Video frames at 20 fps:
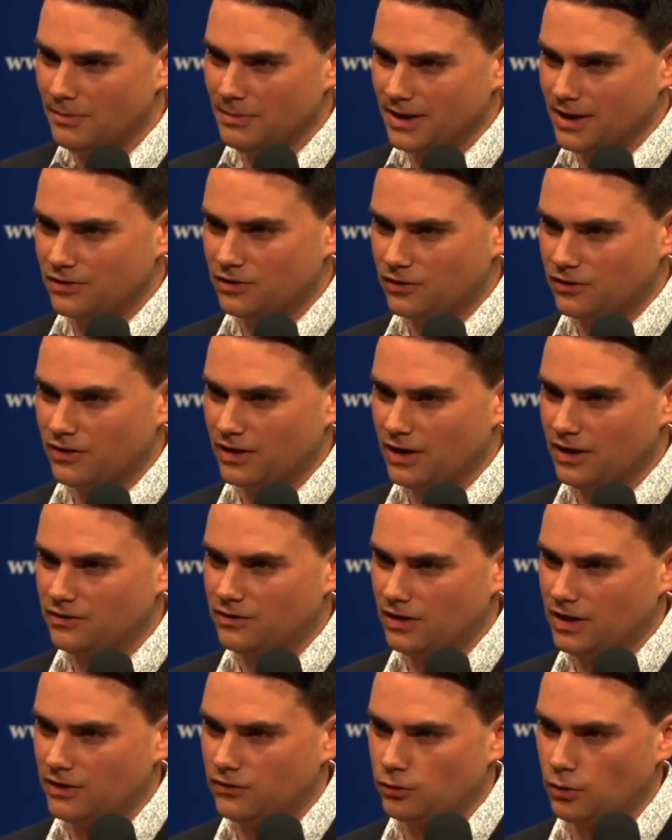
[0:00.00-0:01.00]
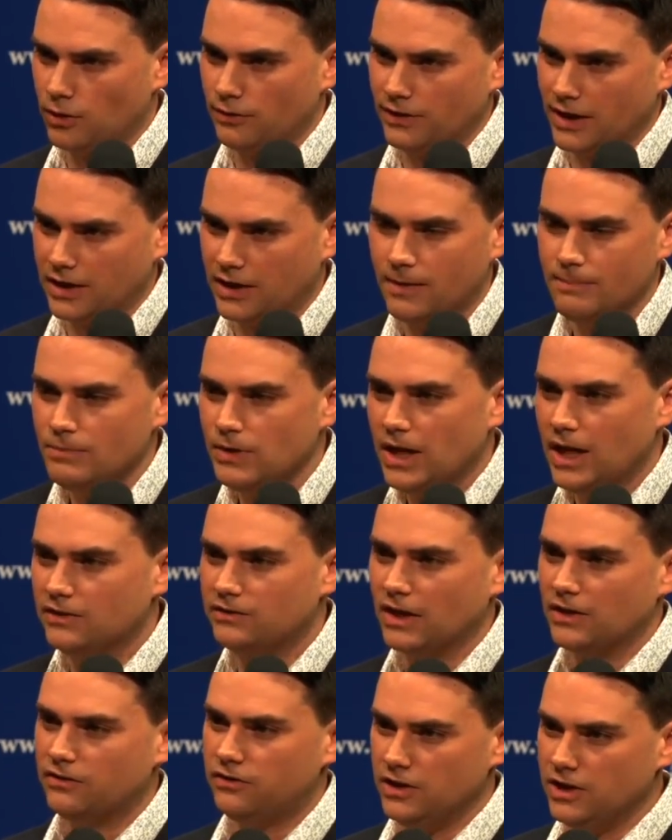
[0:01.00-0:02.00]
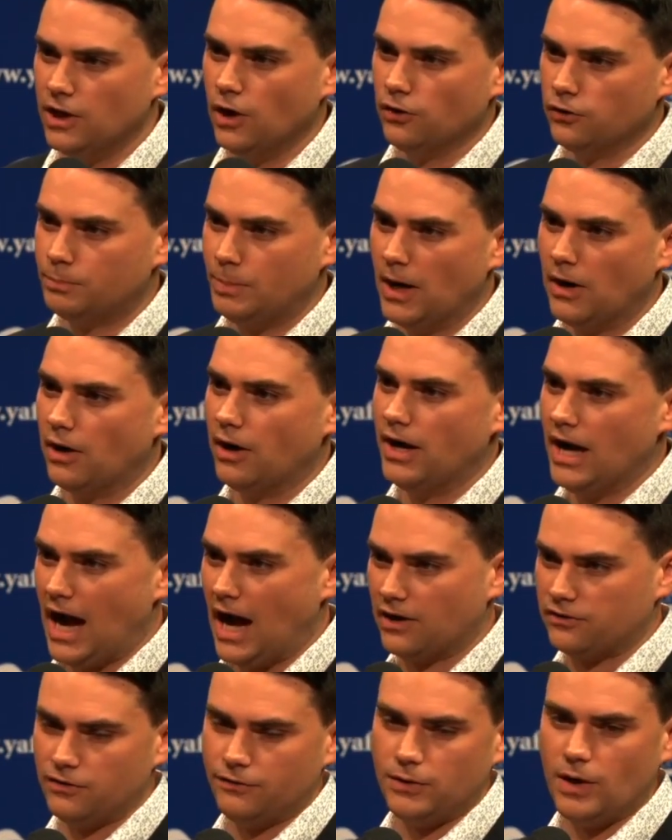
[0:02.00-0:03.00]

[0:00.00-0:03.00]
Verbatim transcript: I mean, it's just, it's, it's sort of like, it's like Zeno's paradox.